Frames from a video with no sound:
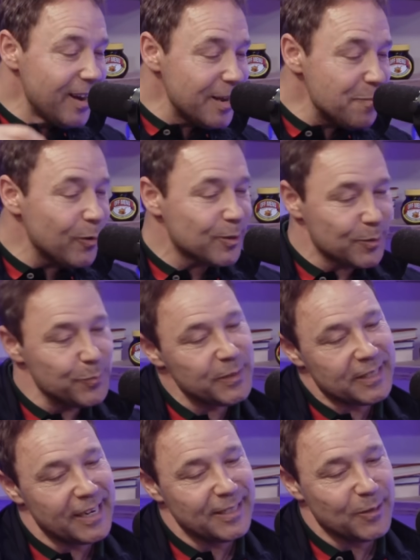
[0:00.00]
he bought some
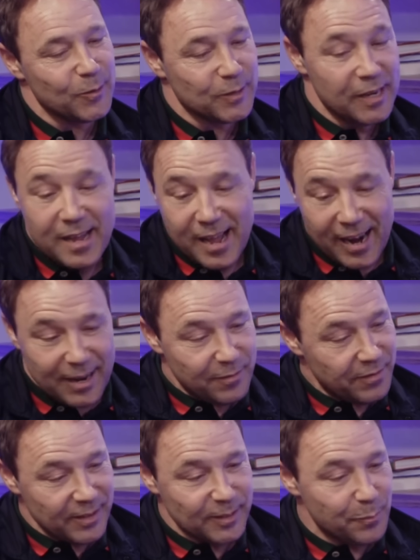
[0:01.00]
potatoes, and he
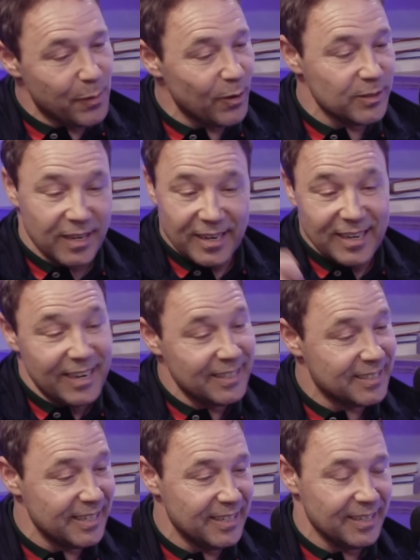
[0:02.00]
filled the pot, and he literally,